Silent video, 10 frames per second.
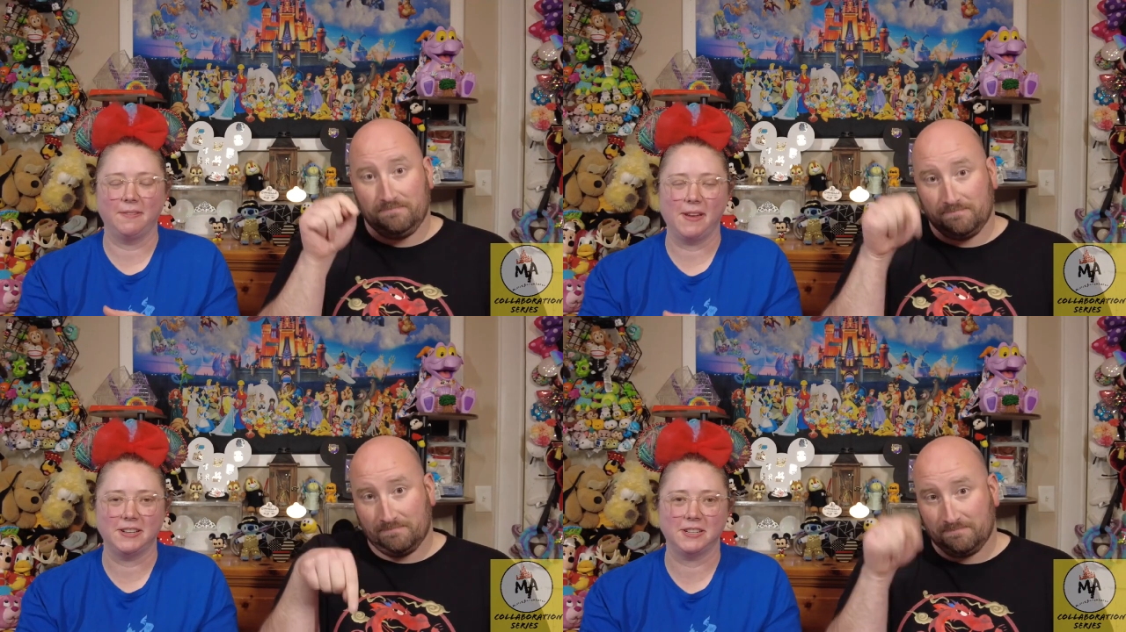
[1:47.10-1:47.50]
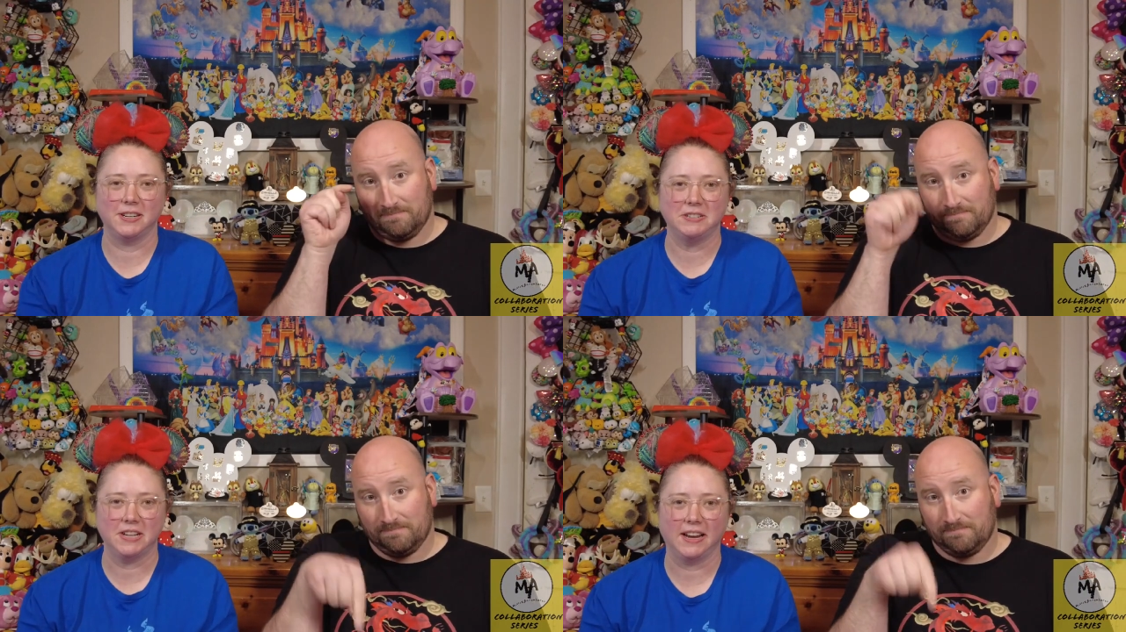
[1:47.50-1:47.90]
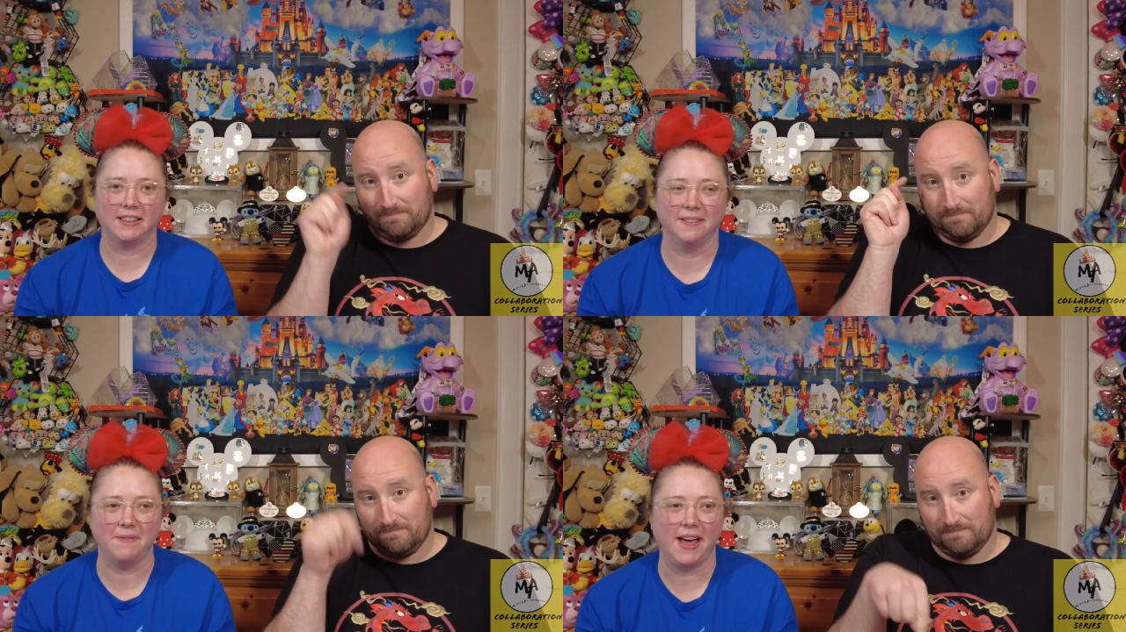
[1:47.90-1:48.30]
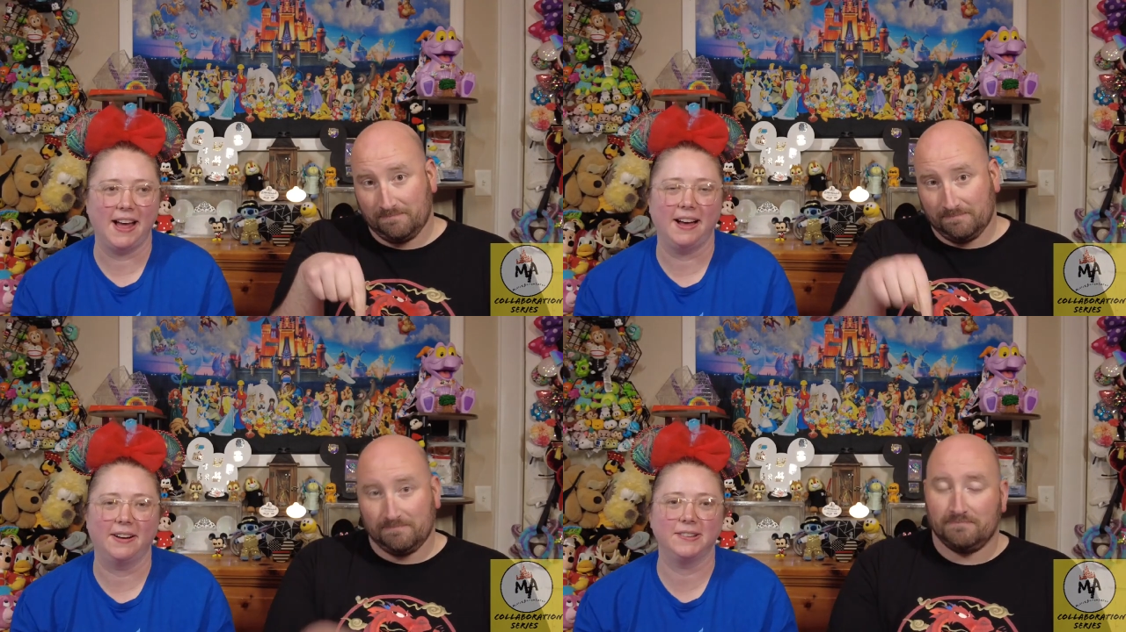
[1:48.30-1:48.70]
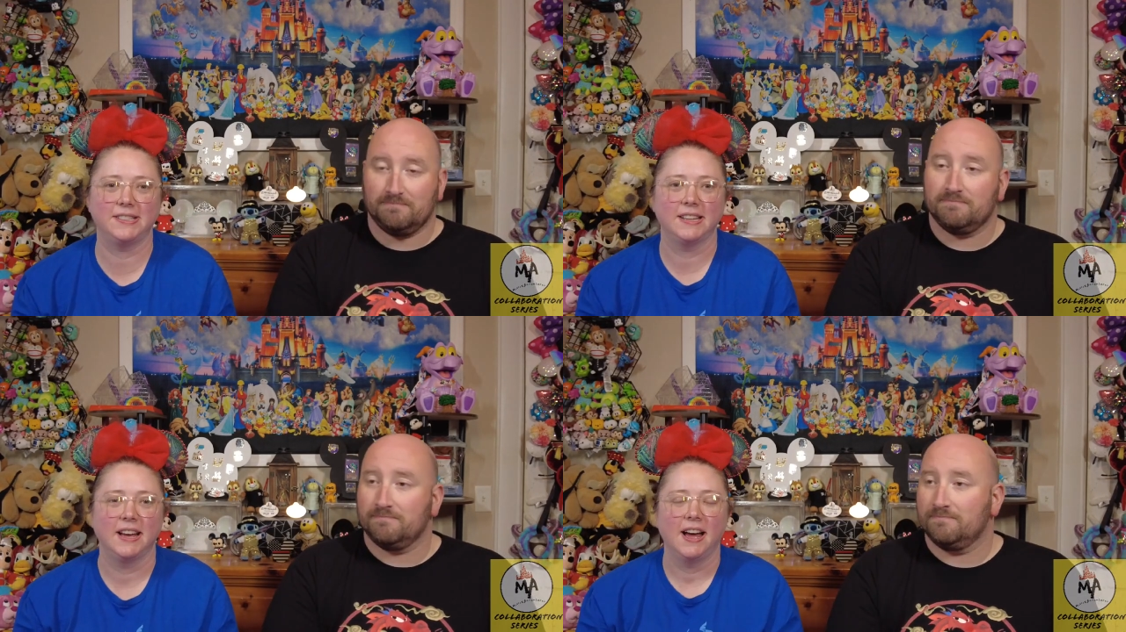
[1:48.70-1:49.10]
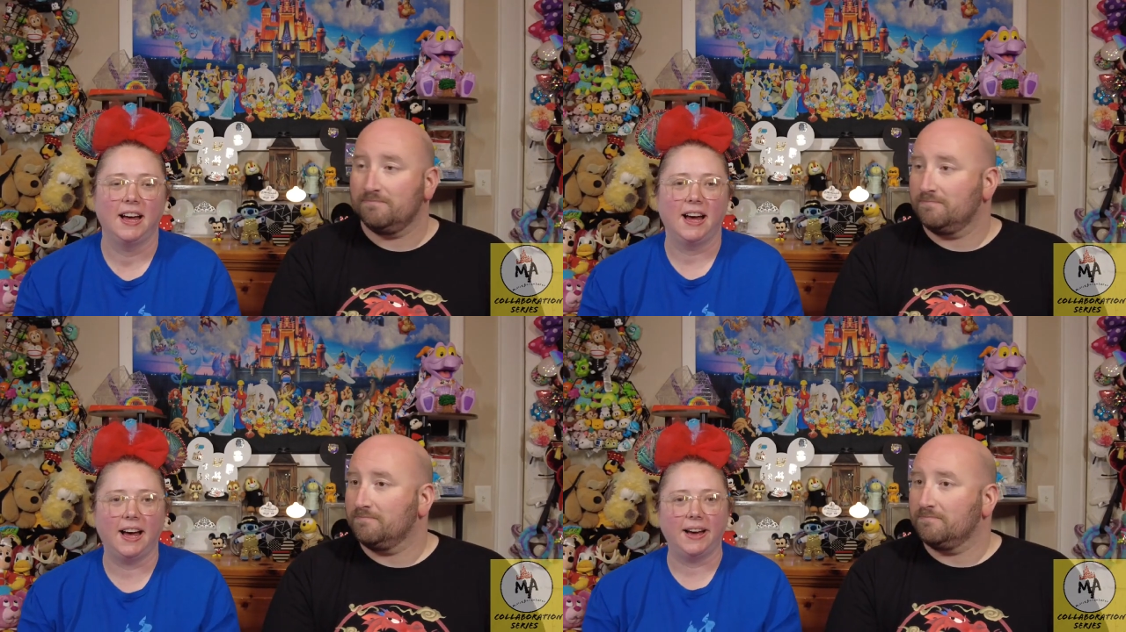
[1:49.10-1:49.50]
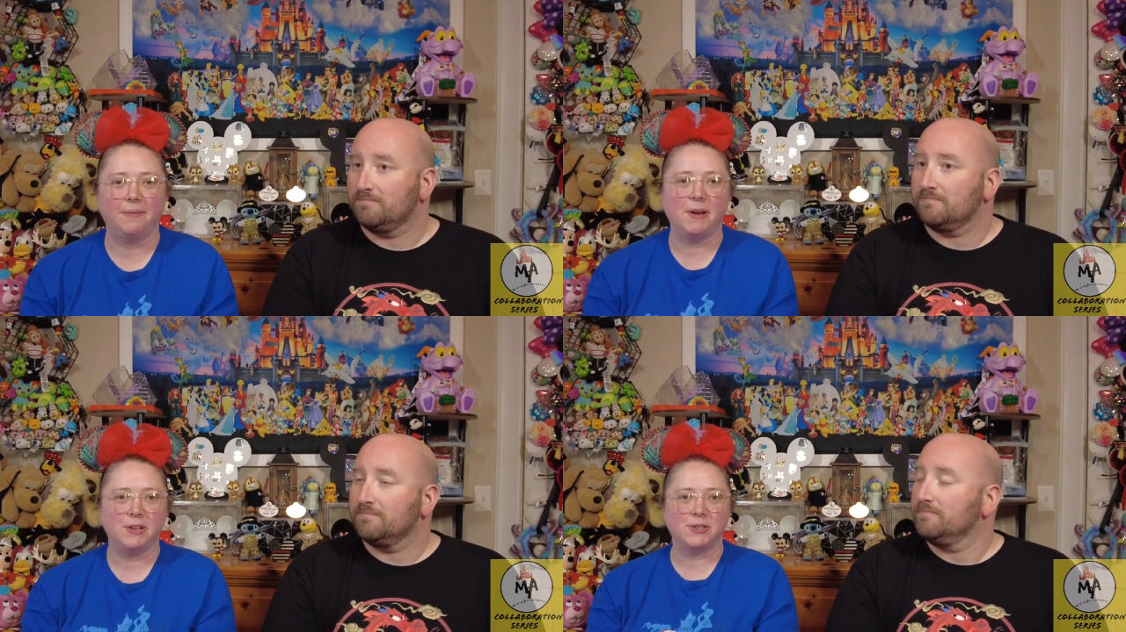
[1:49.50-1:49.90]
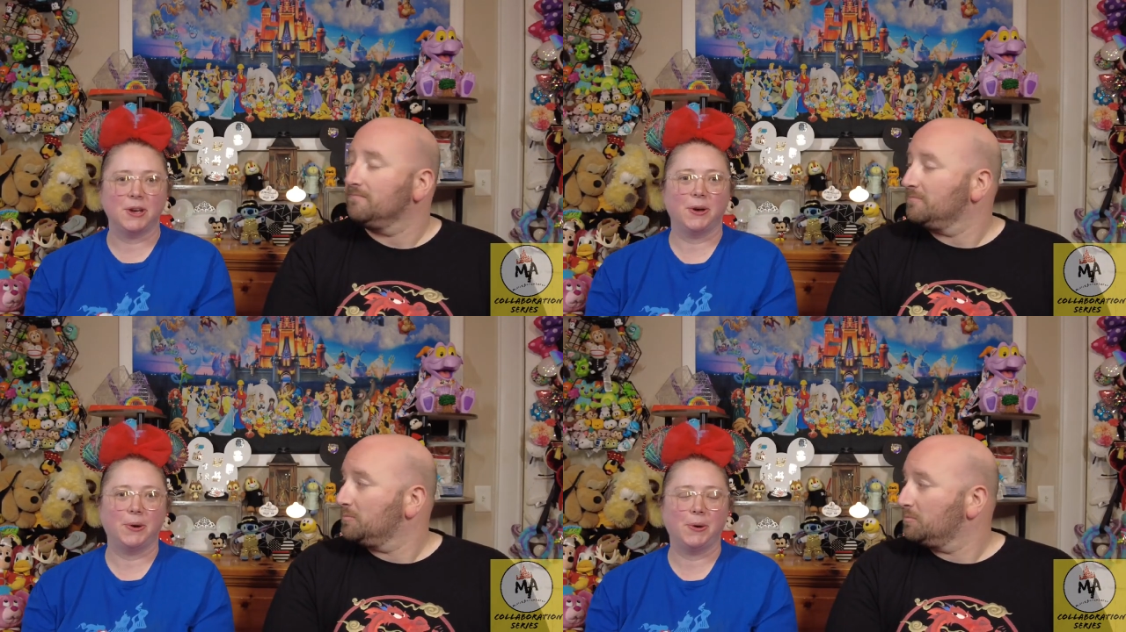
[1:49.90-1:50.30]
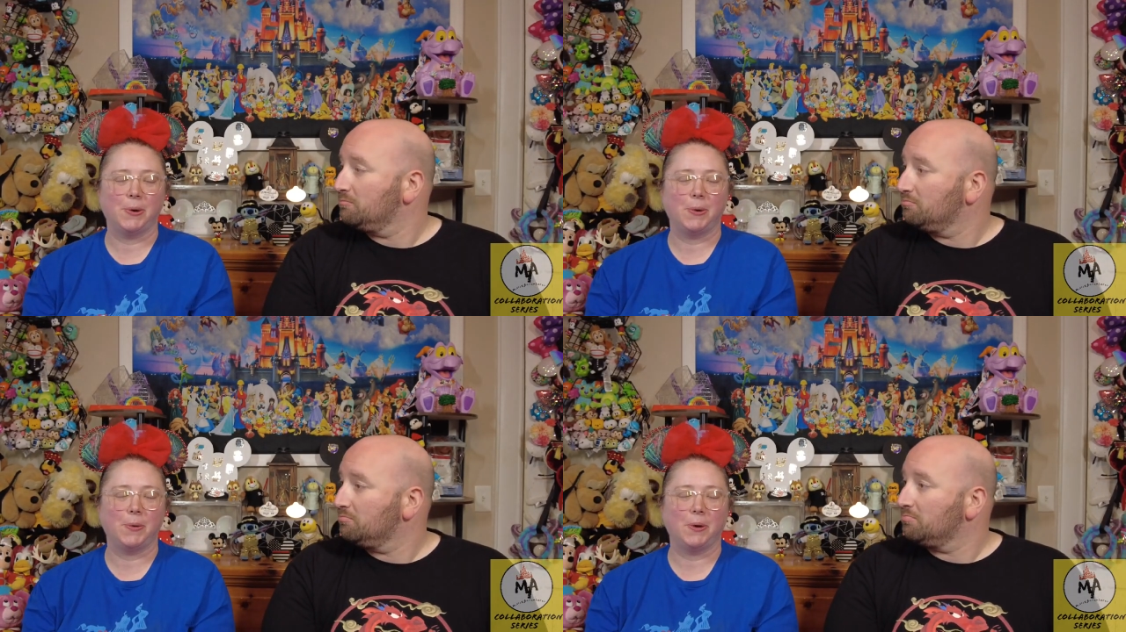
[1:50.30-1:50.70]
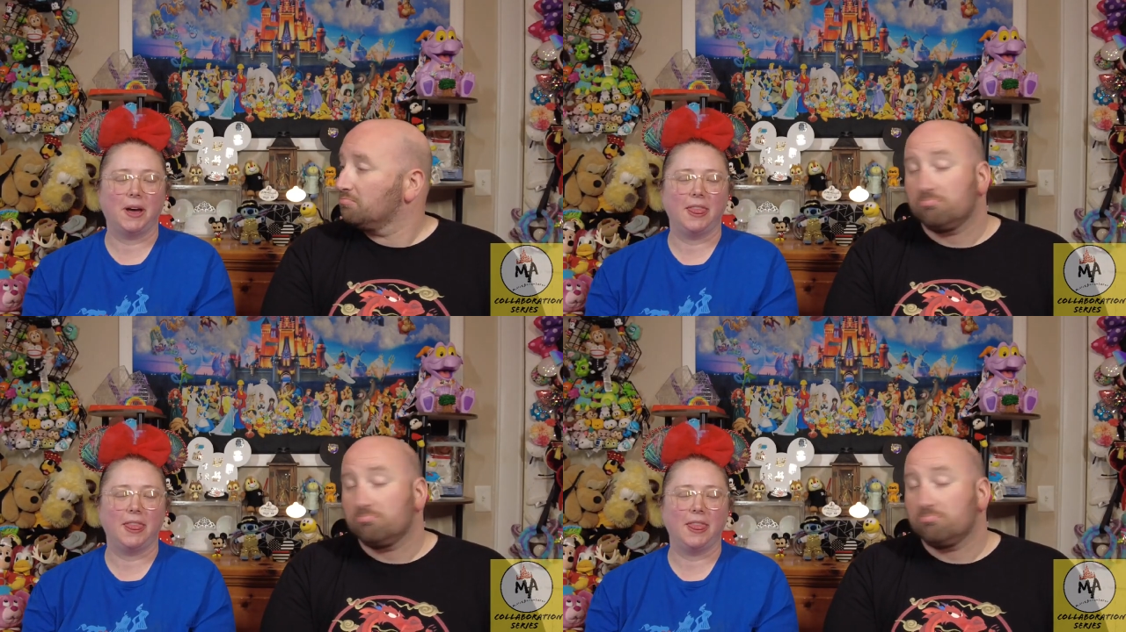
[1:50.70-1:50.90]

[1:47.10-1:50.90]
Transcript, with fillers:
Speaker 1: make sure you check them out. Um, so